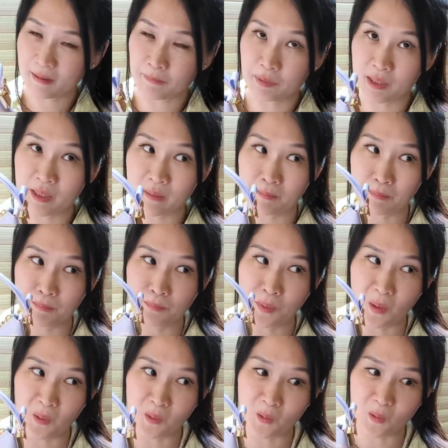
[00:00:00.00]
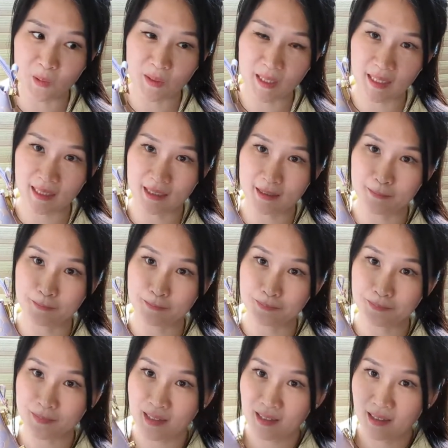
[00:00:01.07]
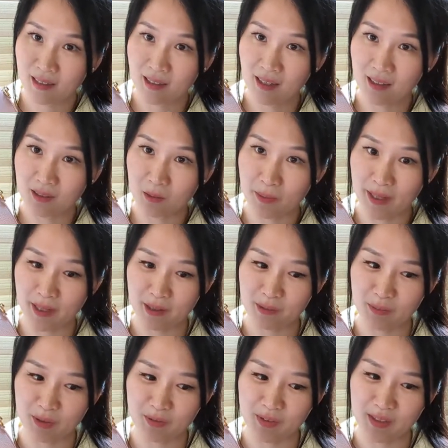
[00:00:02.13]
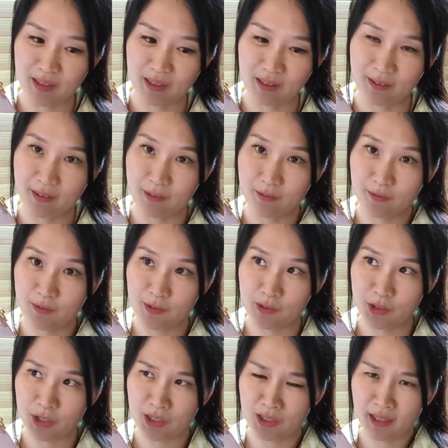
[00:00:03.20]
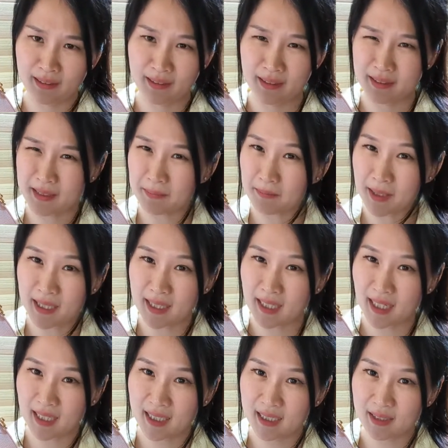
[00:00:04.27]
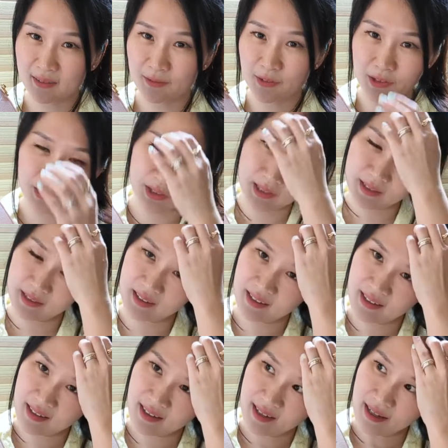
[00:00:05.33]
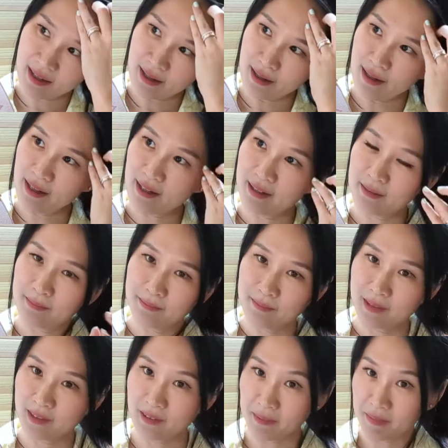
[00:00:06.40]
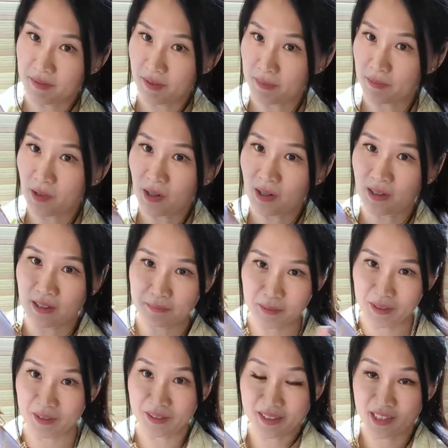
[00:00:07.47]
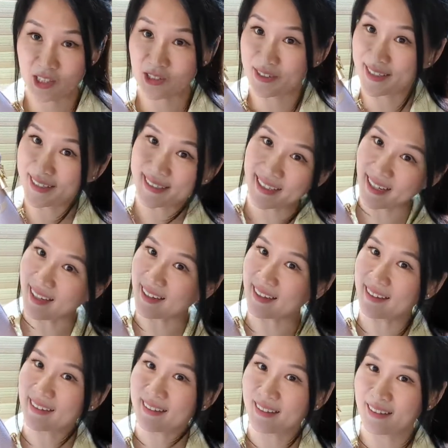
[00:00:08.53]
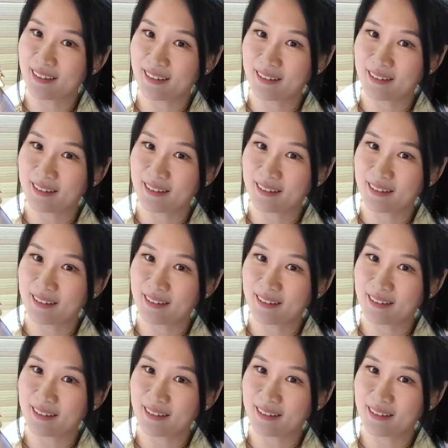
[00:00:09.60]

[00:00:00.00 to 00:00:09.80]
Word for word: a pretty bold colorway with the fuchsia. I think it's the midnight fuchsia. Correct me if I'm wrong, I'll put it on the screen. And